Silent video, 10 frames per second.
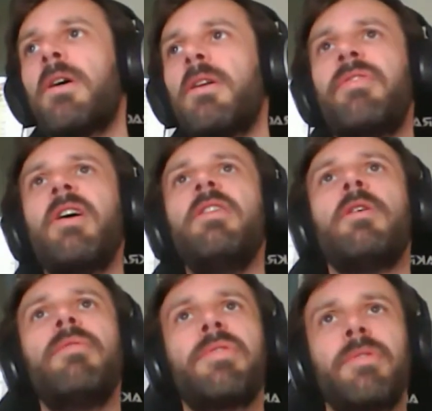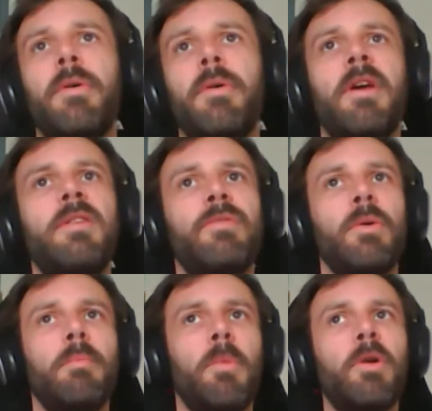defined enough so that
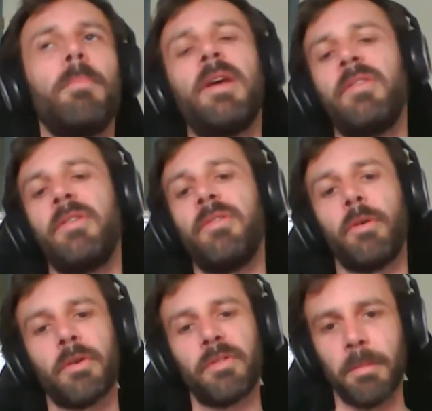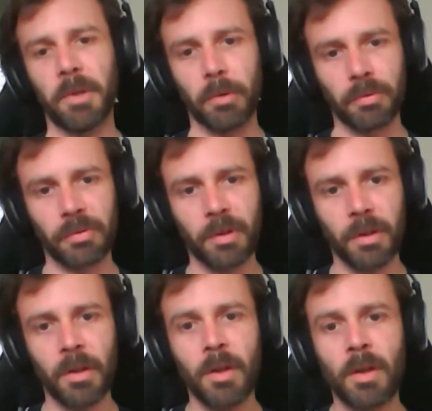even more complex installers can be used.
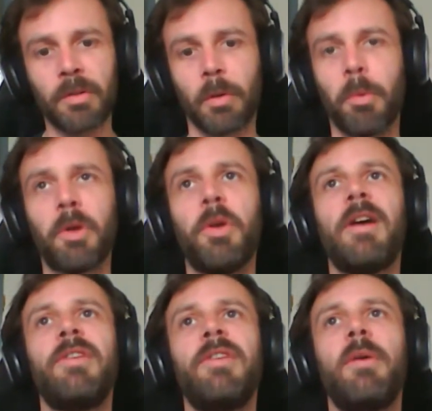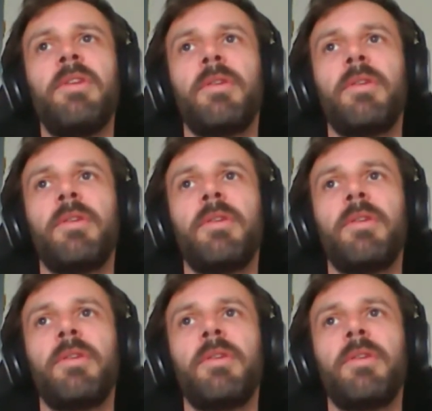So what we have now is